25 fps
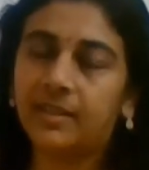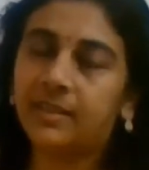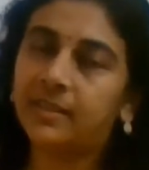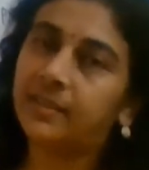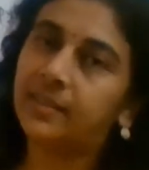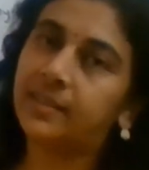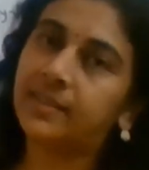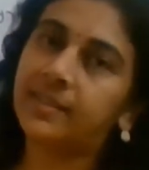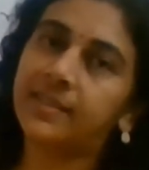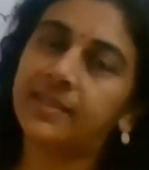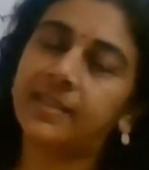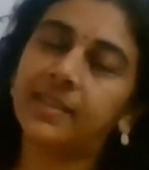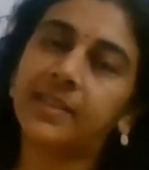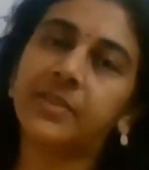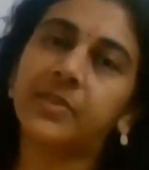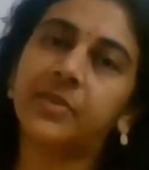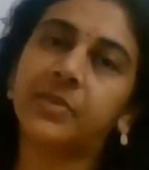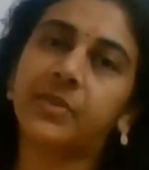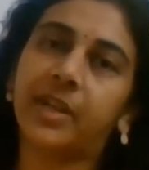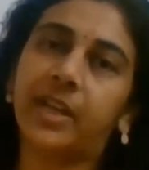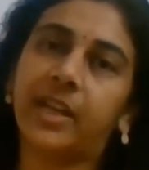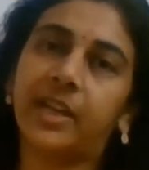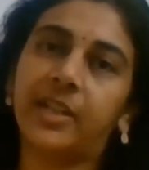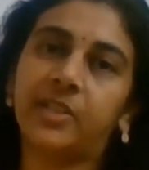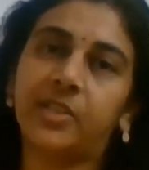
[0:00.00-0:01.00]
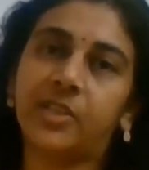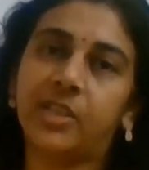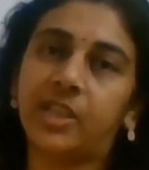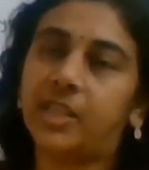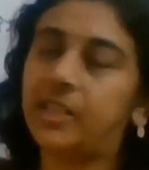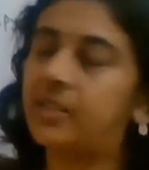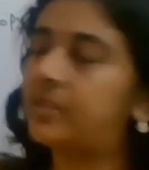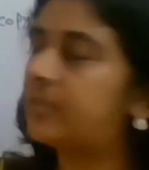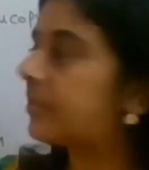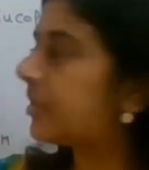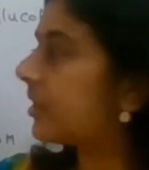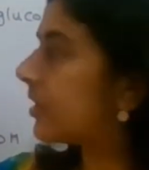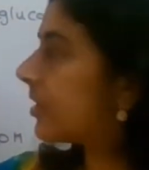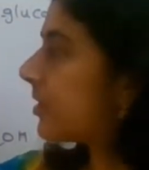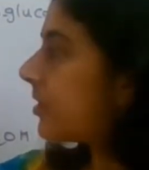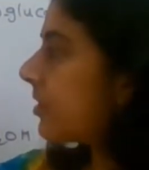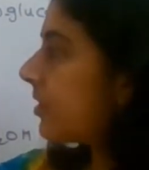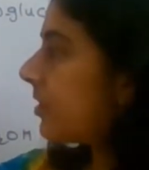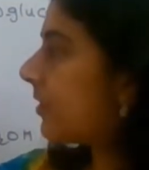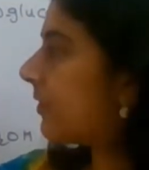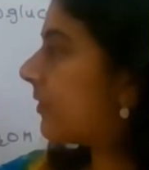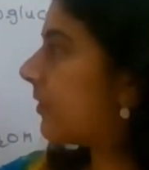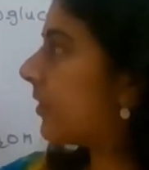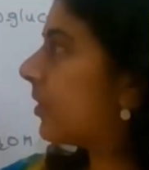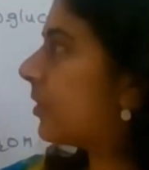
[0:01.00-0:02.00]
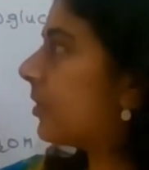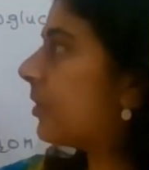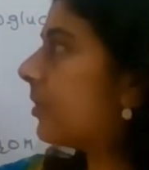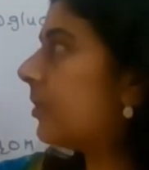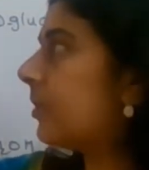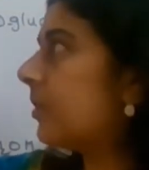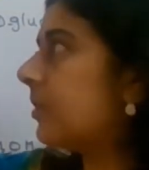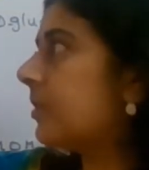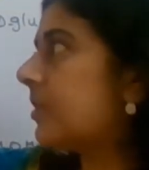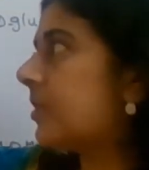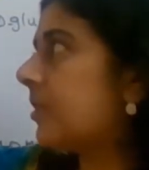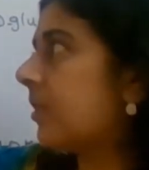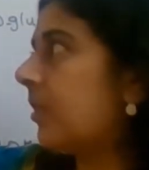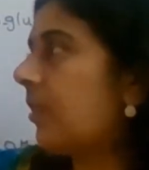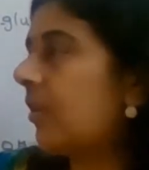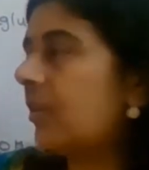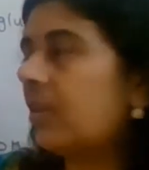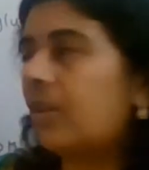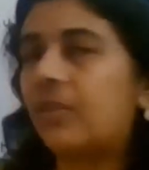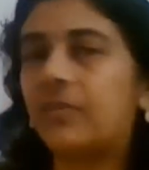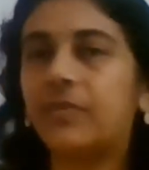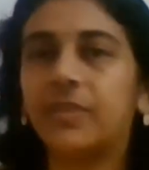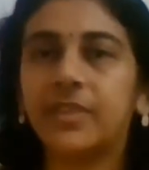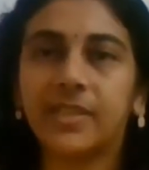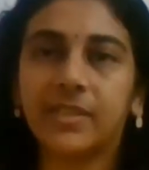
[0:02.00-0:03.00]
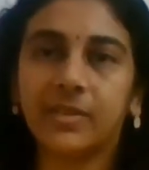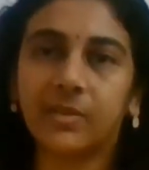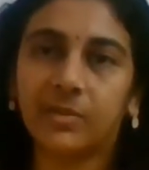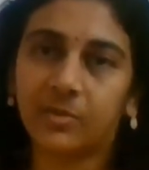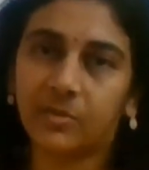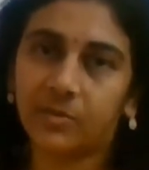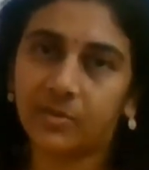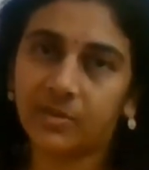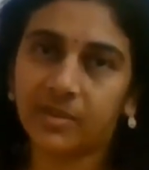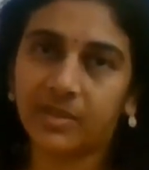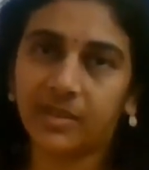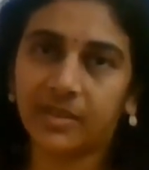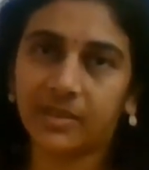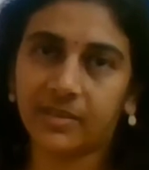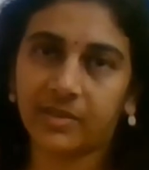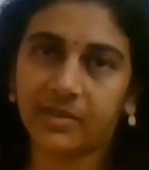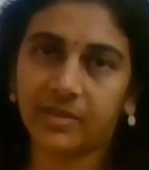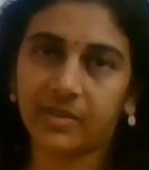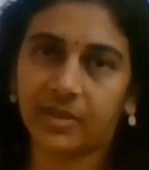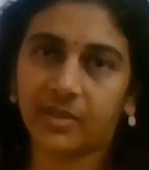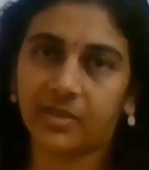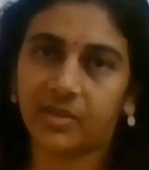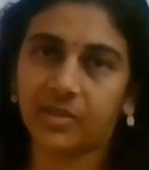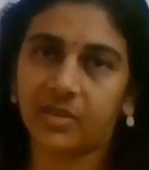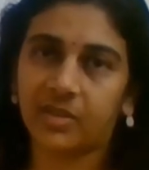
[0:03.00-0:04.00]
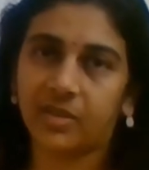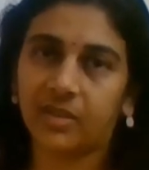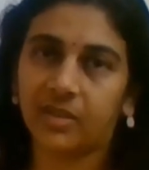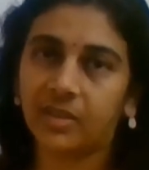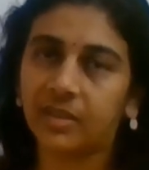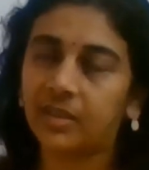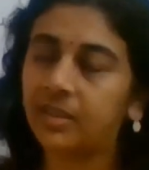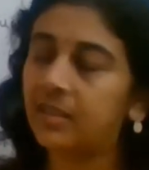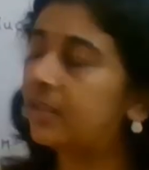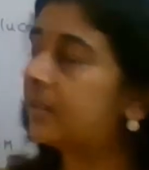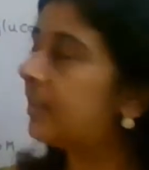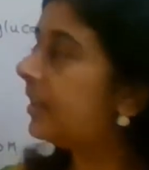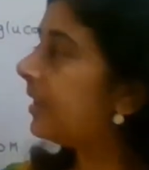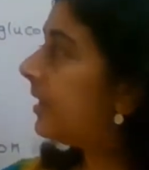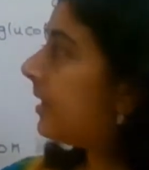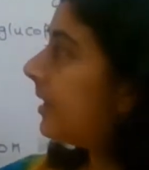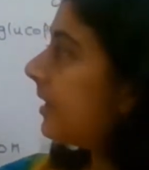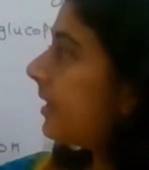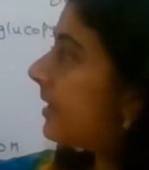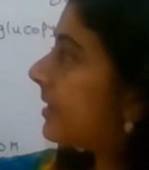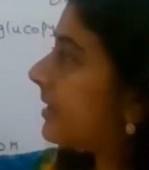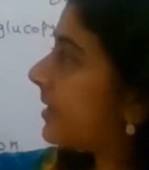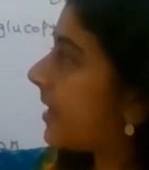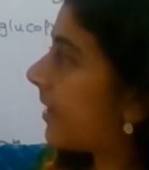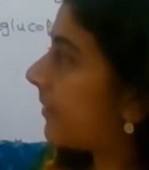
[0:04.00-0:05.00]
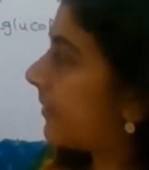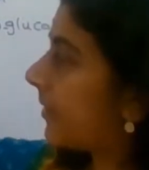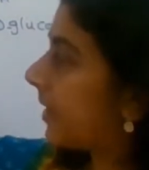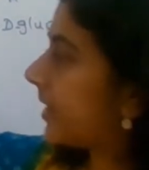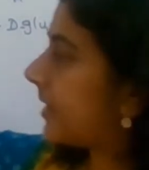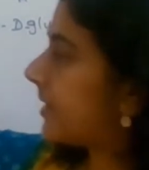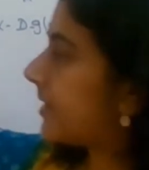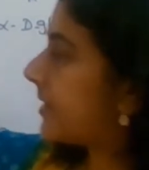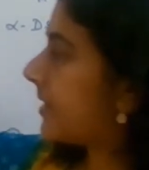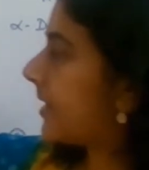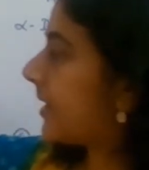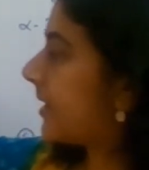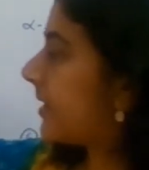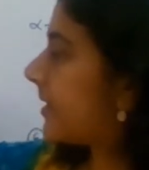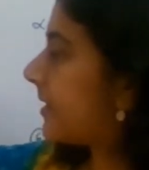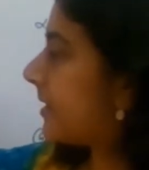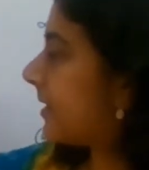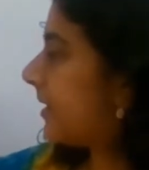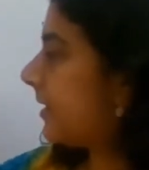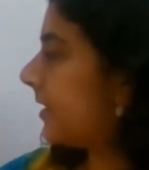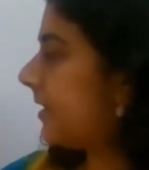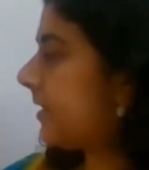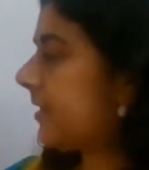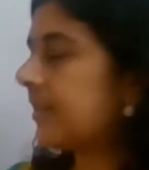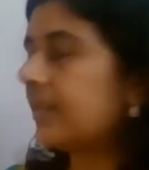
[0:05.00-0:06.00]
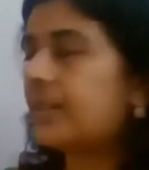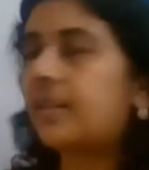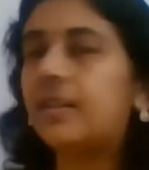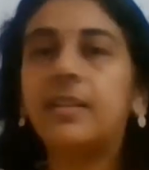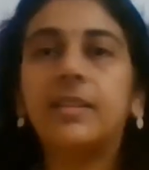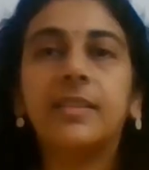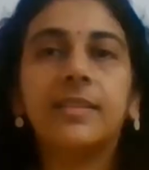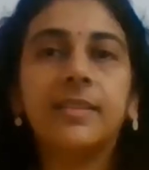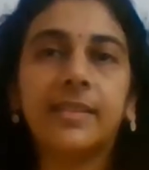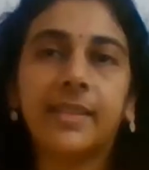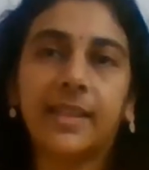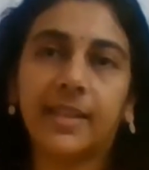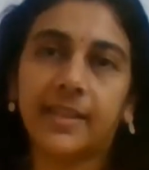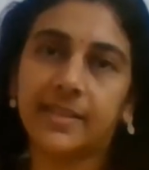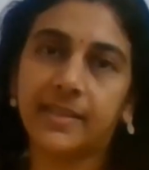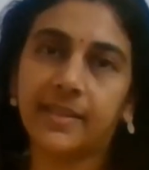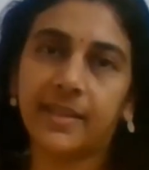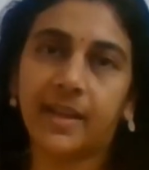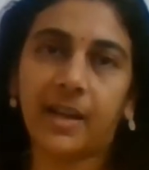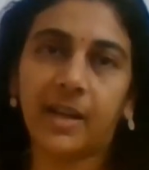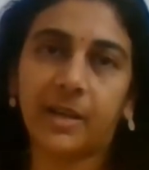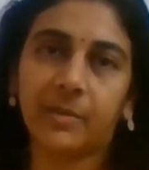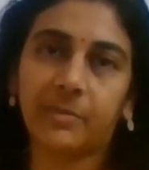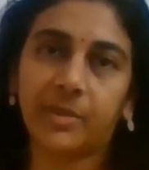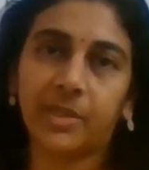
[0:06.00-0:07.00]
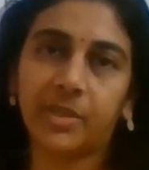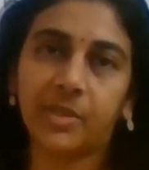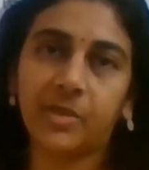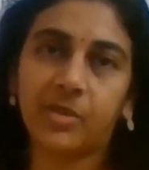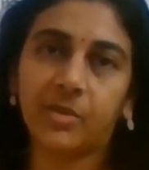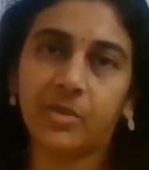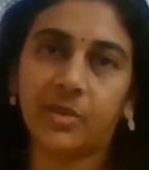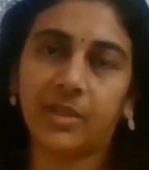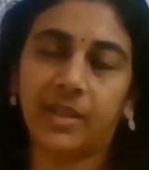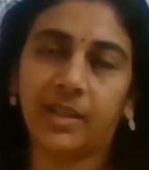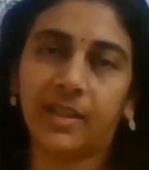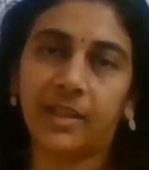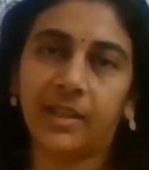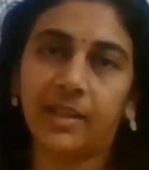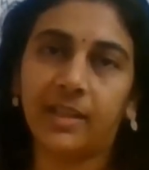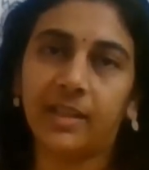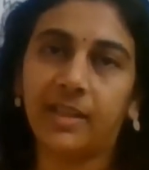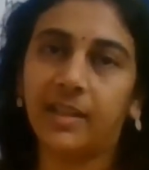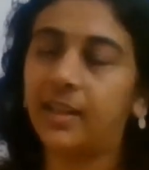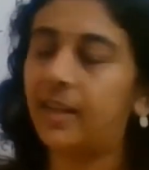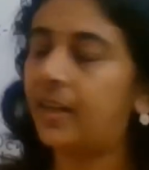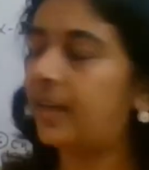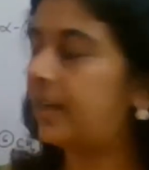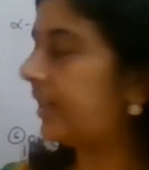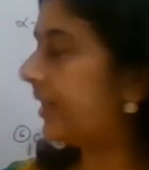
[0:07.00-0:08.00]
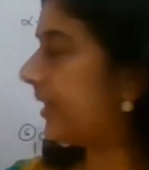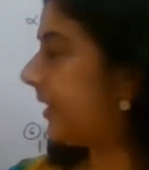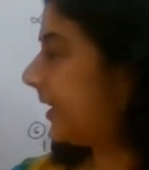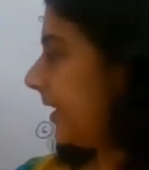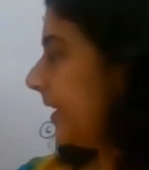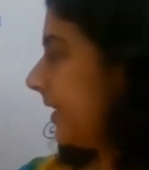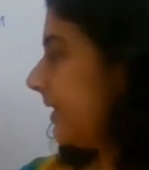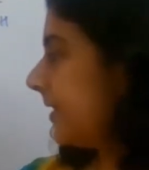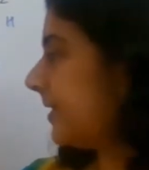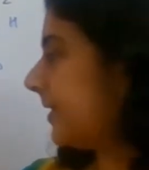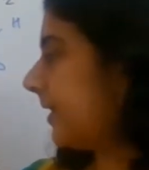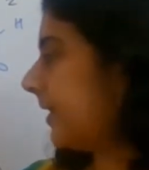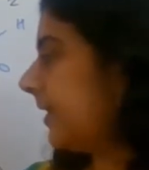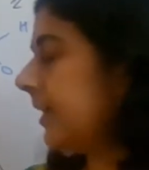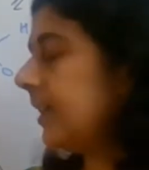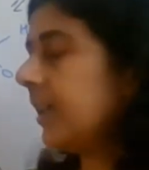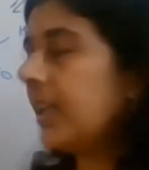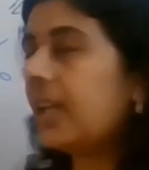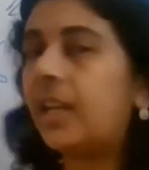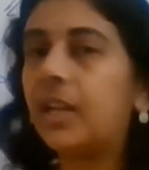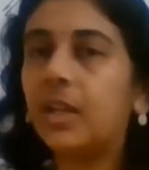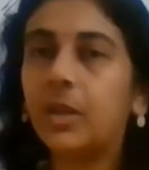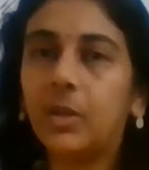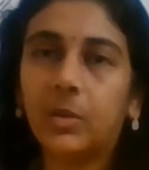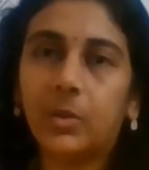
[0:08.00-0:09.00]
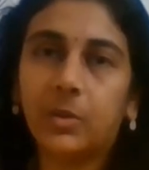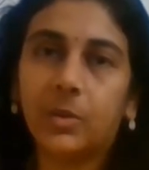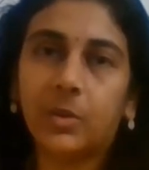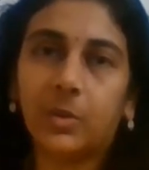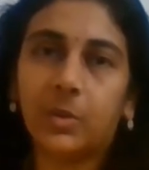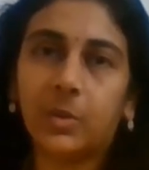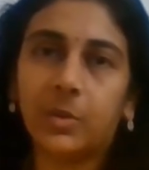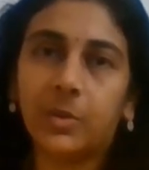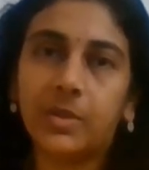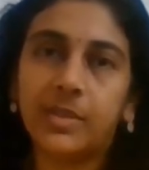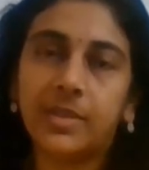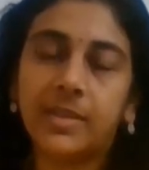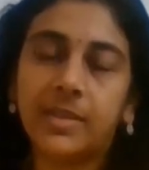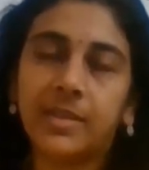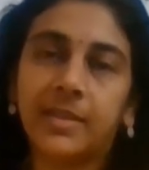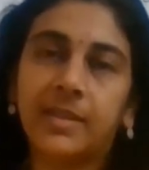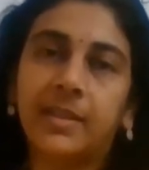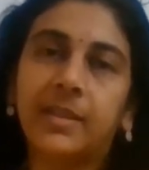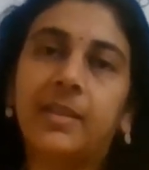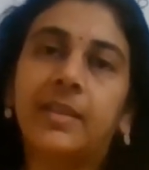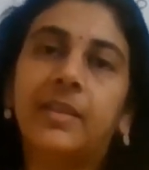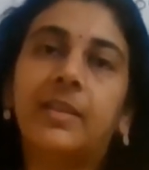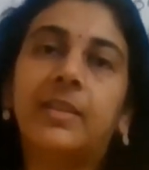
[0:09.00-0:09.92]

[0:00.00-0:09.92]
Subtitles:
This is a straight chain structure of glucose. All of us knows this structure. It is having a 6 carbon sugar and it is D-glucose.